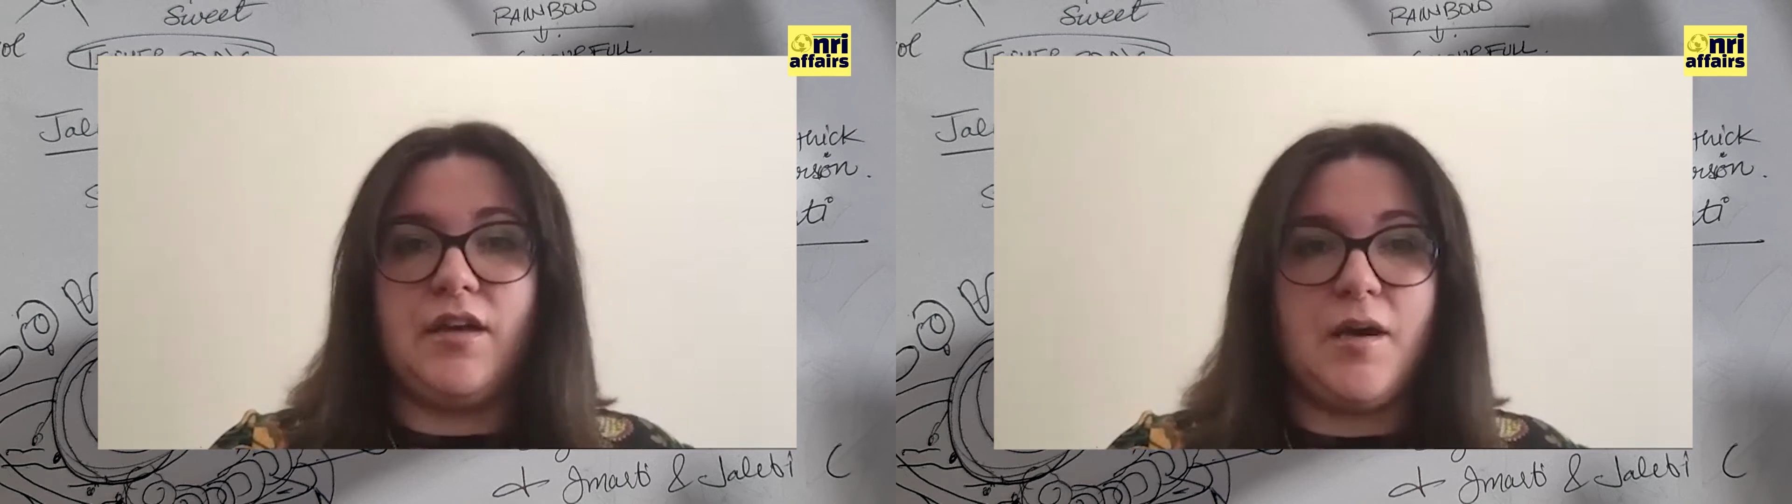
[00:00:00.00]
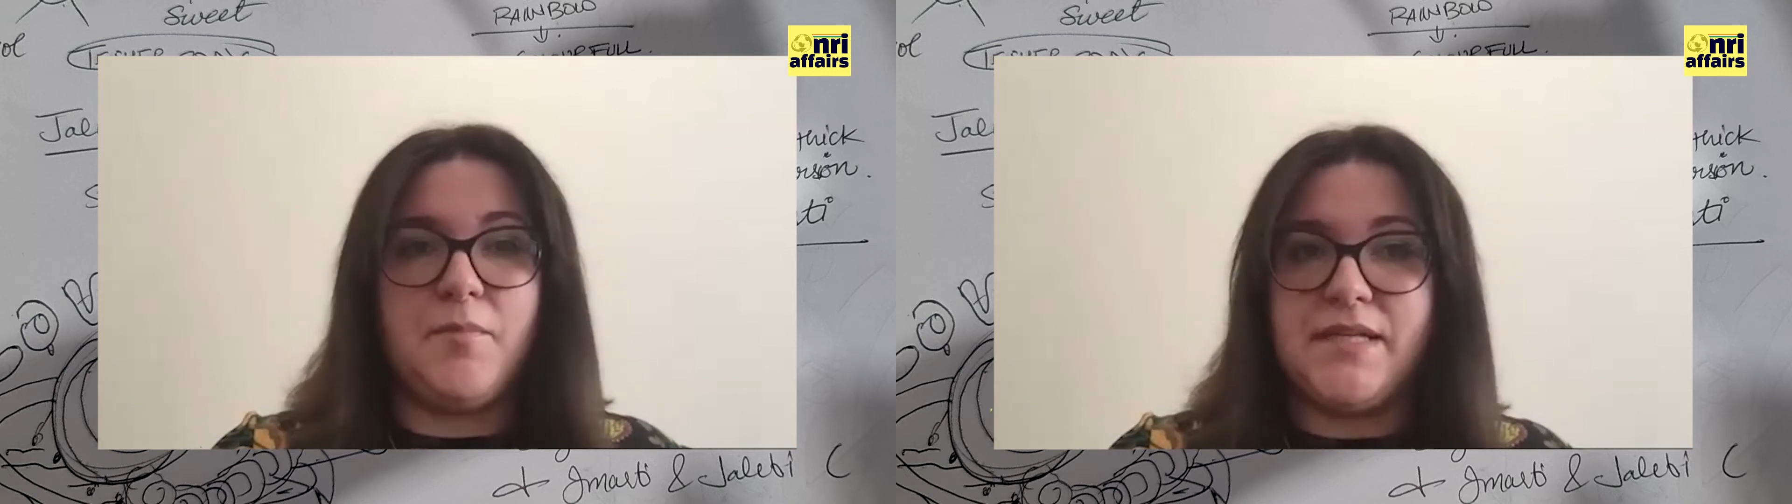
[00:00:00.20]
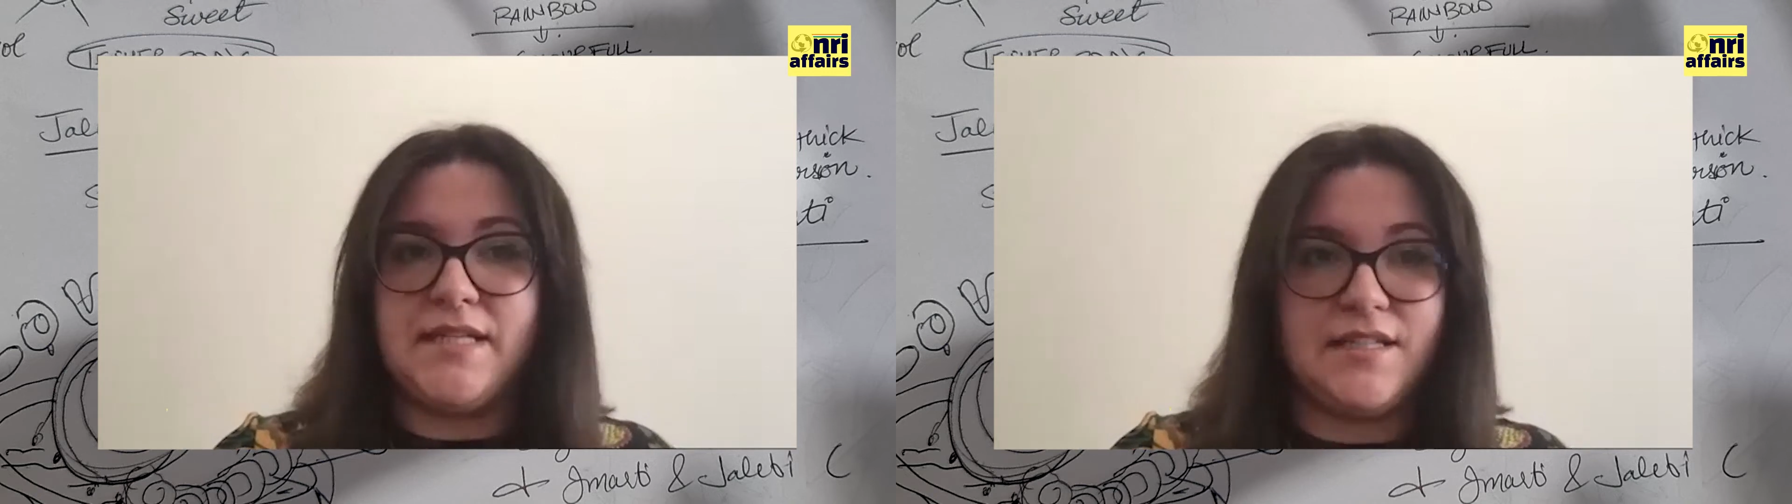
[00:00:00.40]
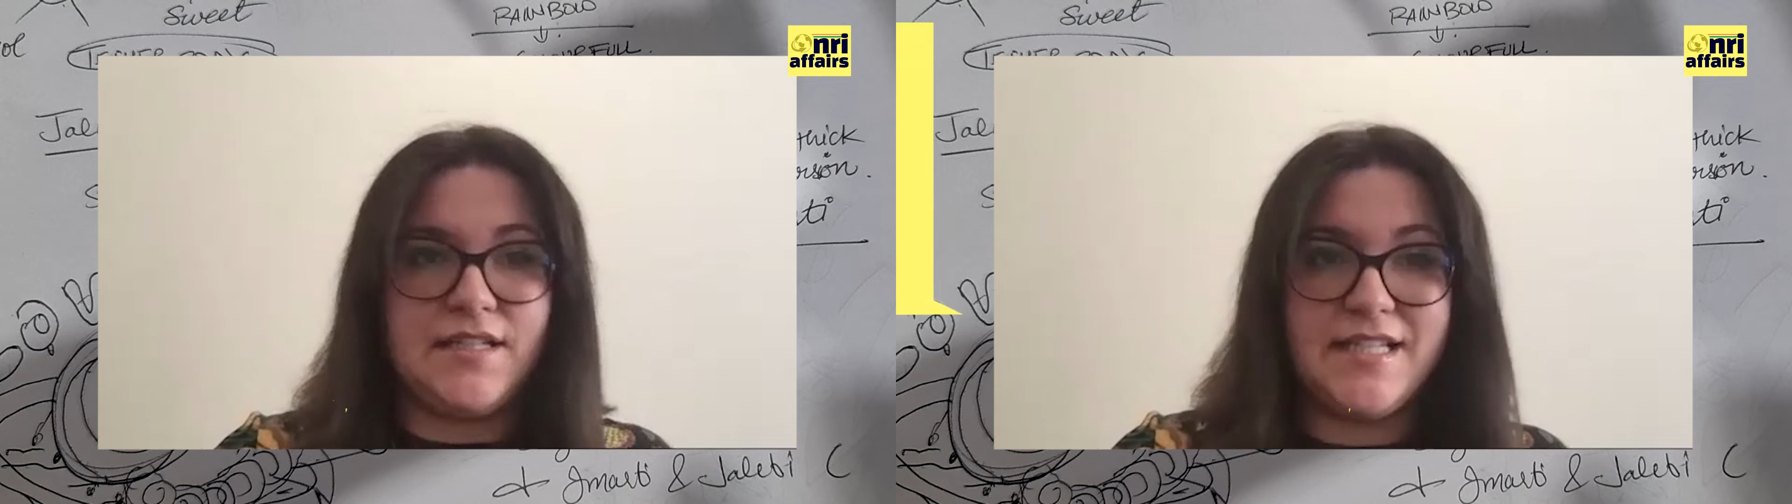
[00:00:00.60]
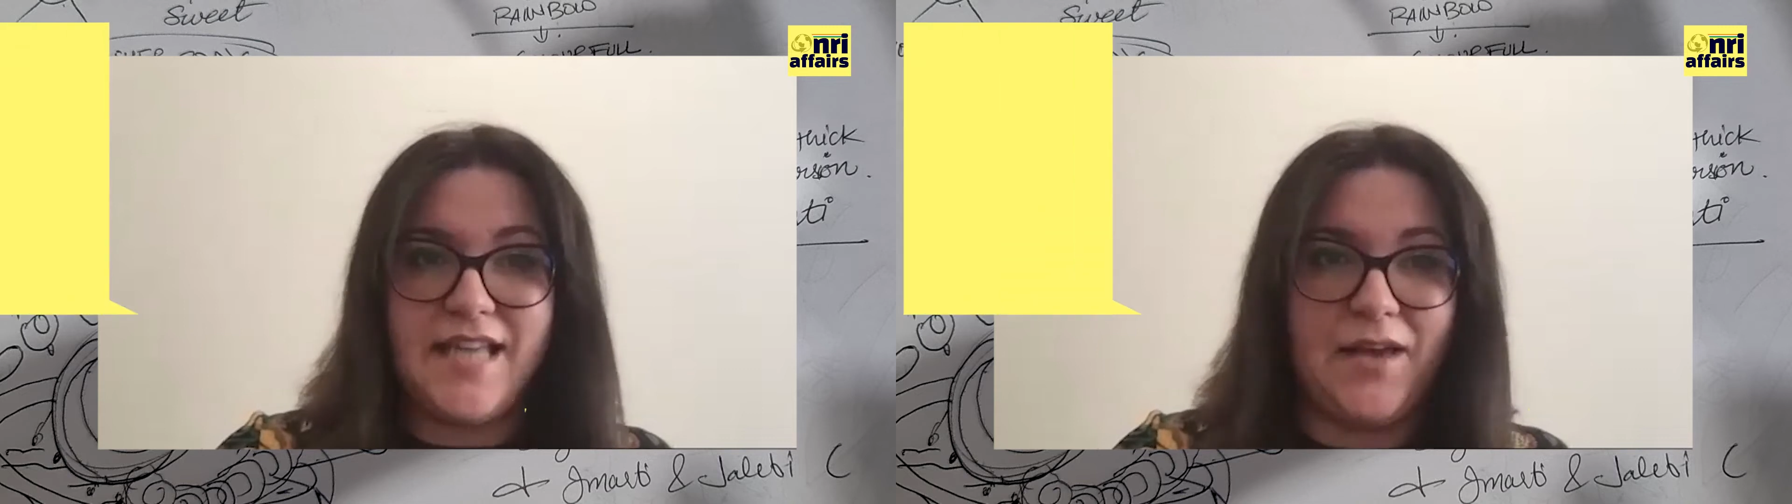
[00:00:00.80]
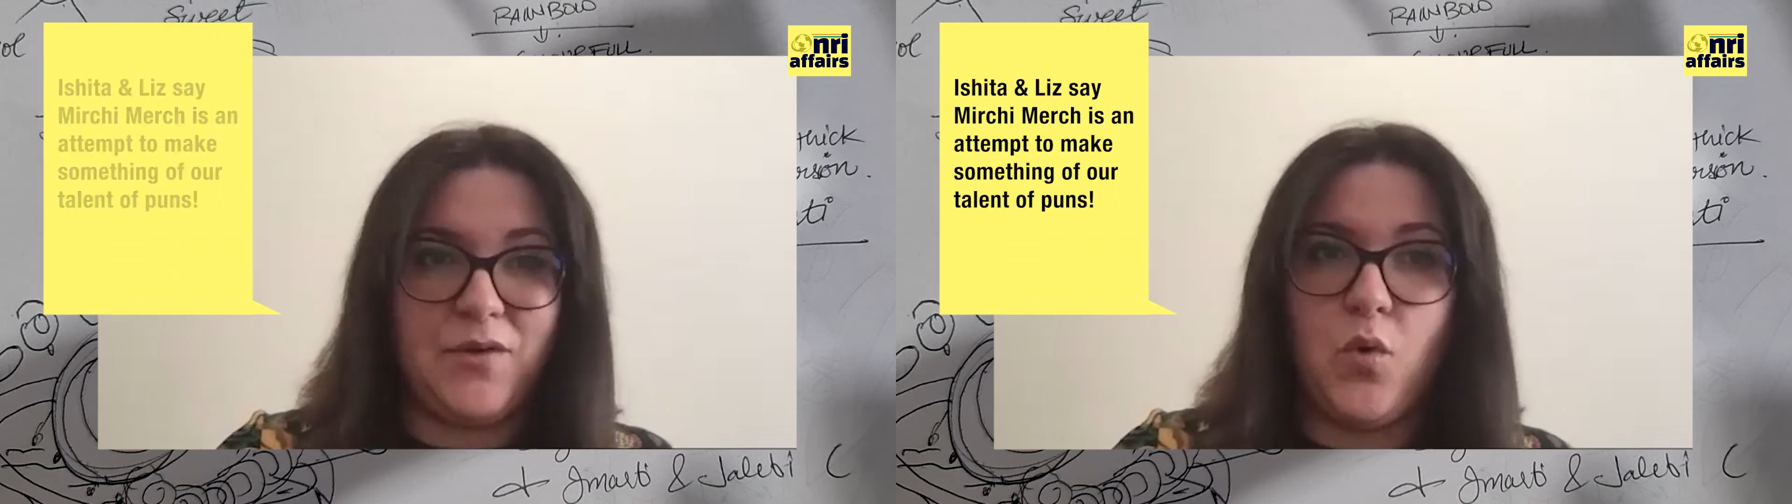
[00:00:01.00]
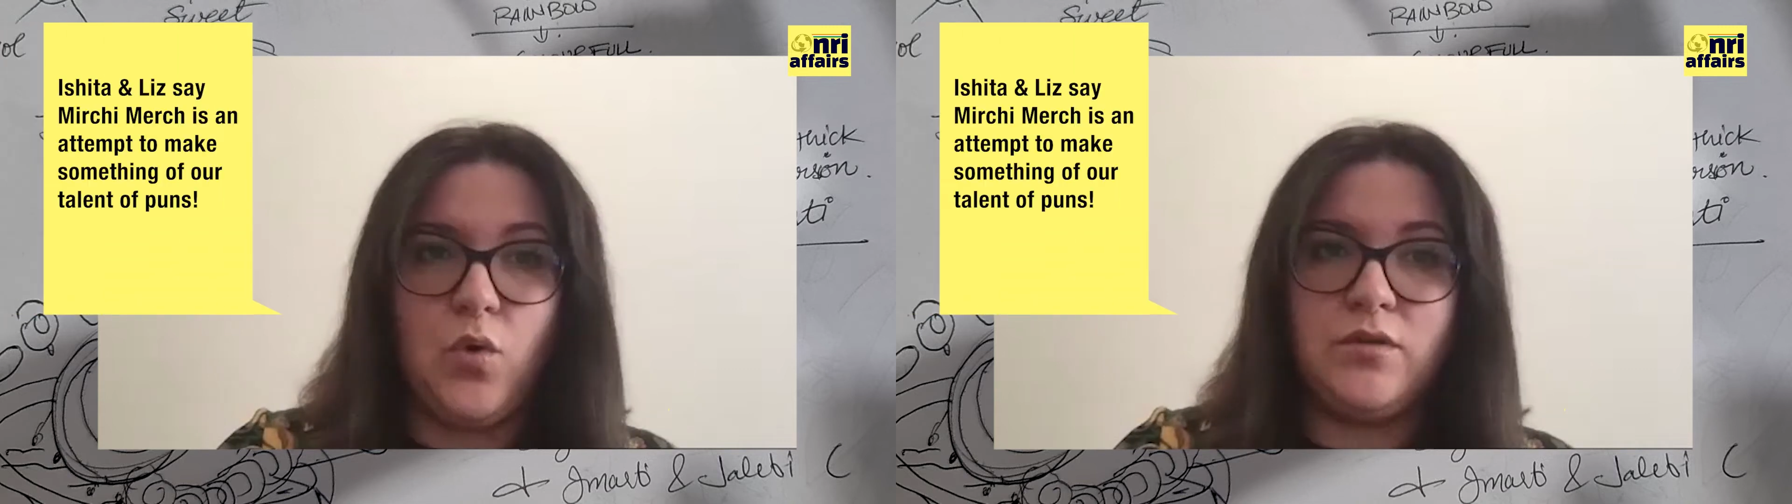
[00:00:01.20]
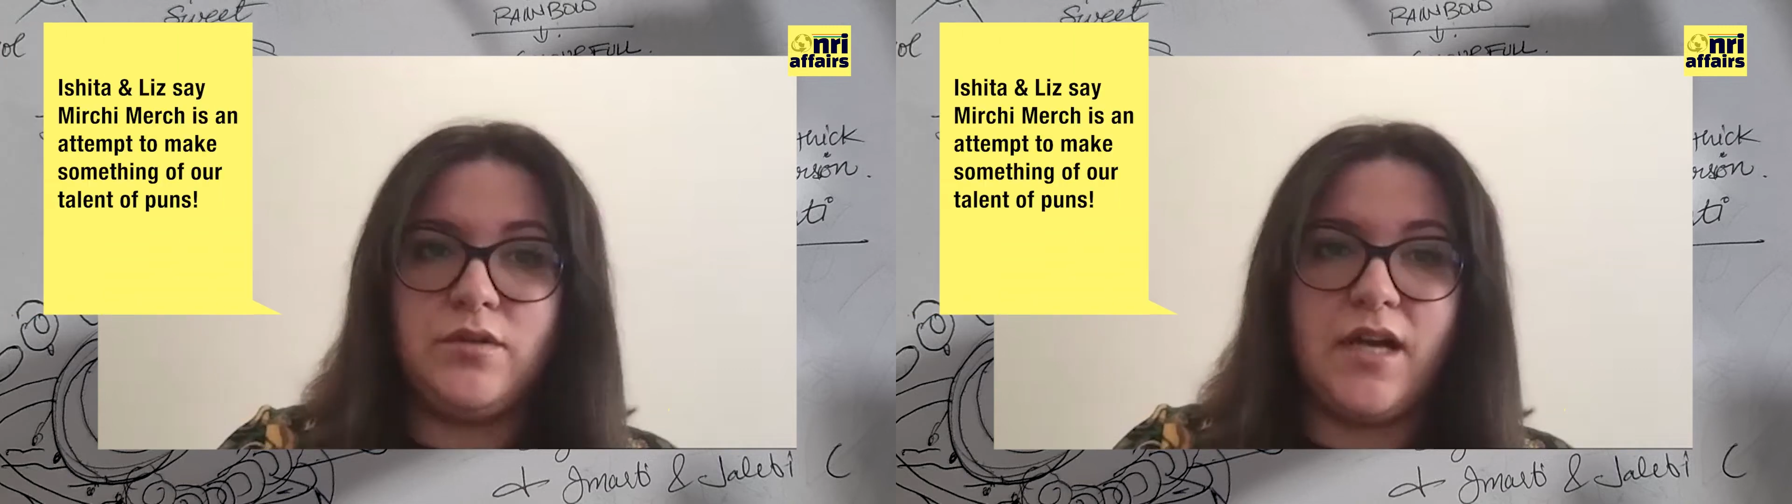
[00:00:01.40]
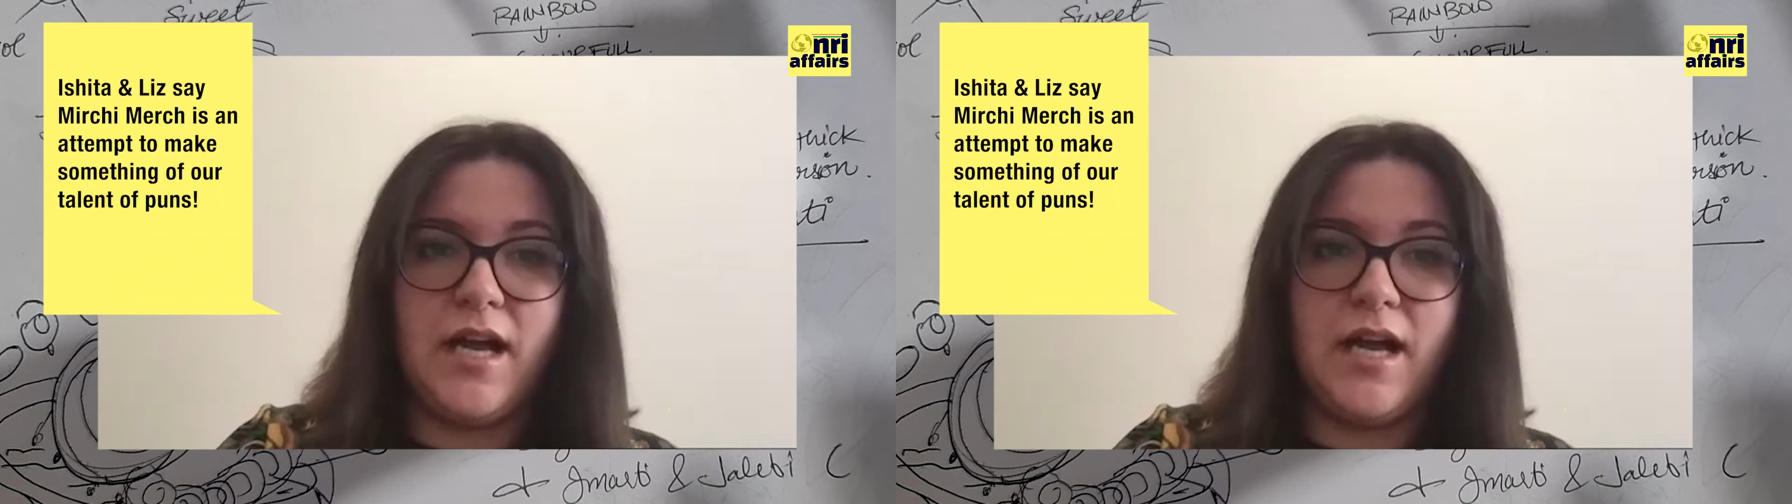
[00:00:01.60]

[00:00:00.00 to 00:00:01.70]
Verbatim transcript: a business at all.